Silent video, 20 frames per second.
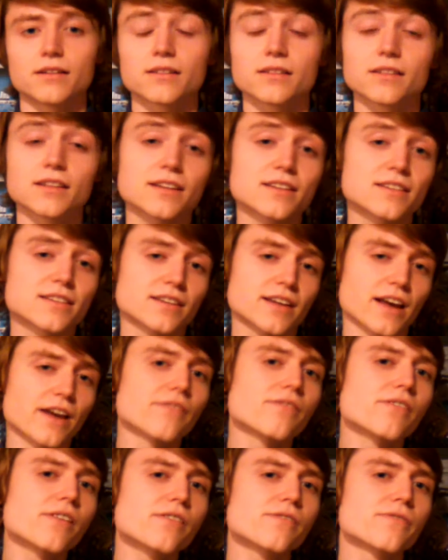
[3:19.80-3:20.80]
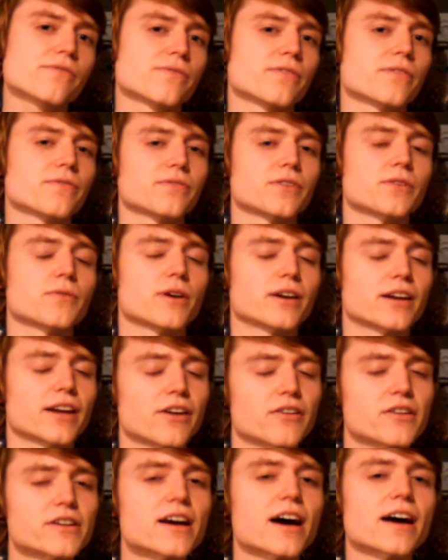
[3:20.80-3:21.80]
The discovery of 51
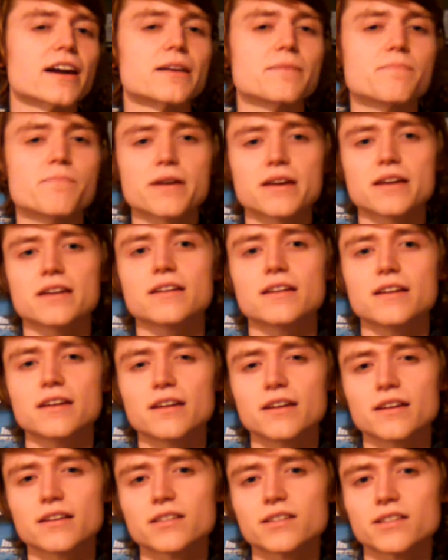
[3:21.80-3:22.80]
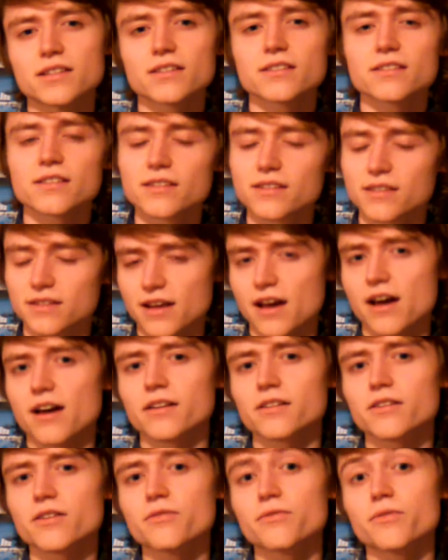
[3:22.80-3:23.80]
Eridani b is just the
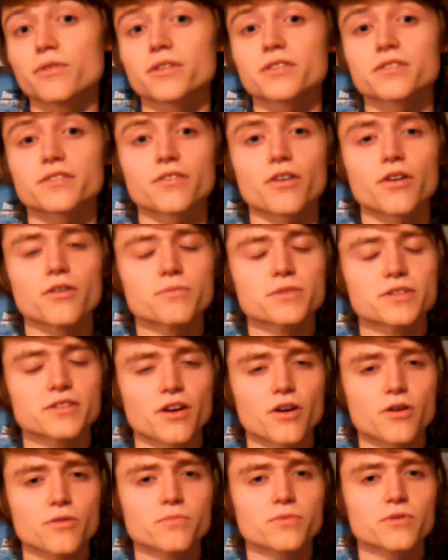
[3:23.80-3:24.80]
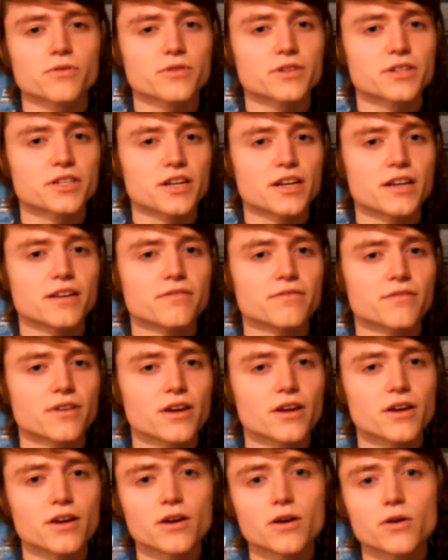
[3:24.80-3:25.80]
start of what astronomers hope to achieve
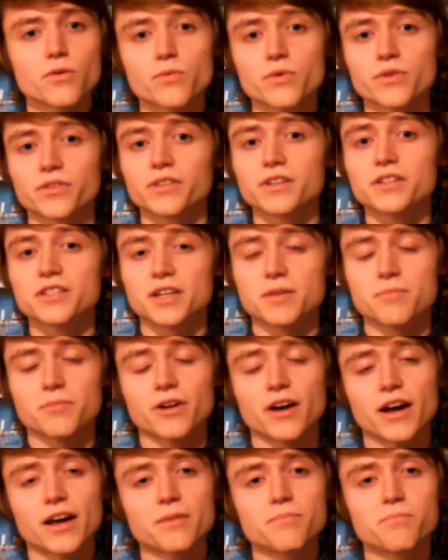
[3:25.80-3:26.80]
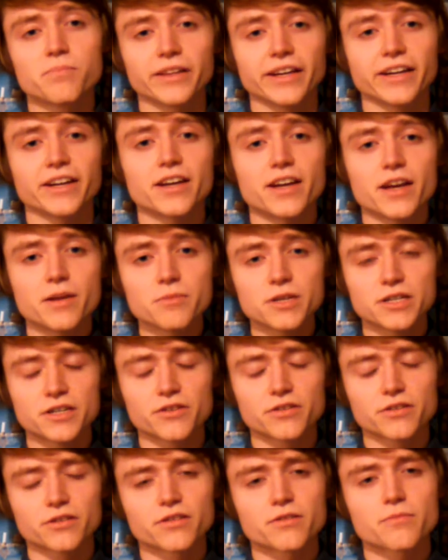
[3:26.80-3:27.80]
with the Gemini Planet Imager
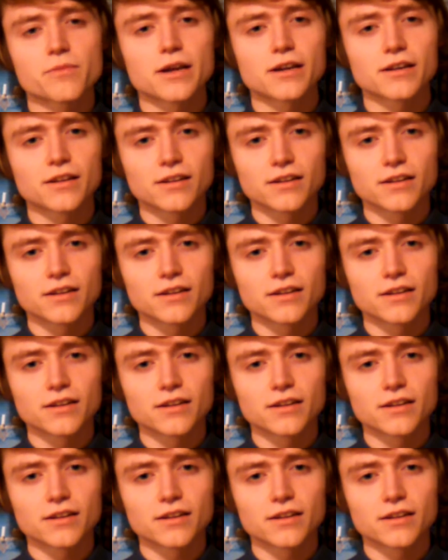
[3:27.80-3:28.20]
instrument.